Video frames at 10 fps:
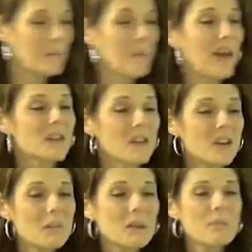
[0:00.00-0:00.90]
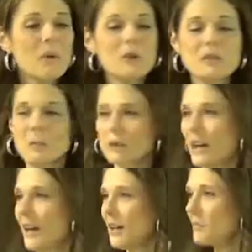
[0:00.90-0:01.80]
But there have been multiple
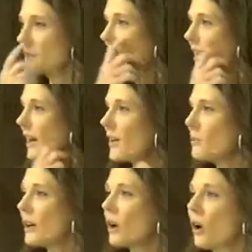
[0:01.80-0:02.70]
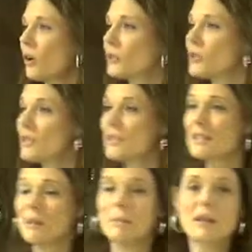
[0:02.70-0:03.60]
times that I have been called to
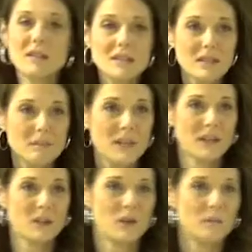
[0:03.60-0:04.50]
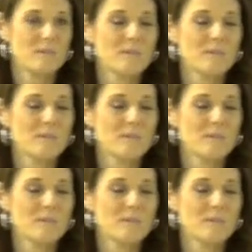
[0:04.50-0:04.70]
step into something new.